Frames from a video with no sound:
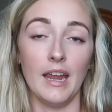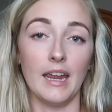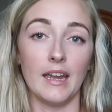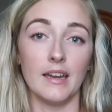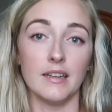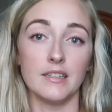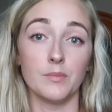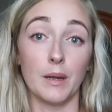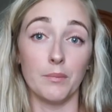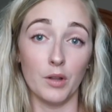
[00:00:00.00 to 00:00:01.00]

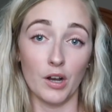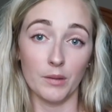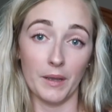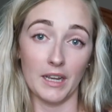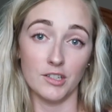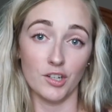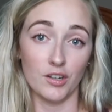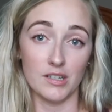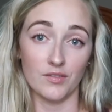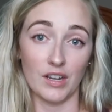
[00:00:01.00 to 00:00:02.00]
and my blog page,
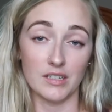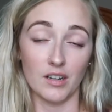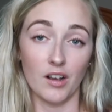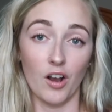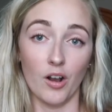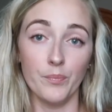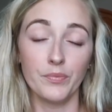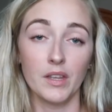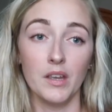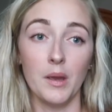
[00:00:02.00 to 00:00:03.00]
codysfight.com.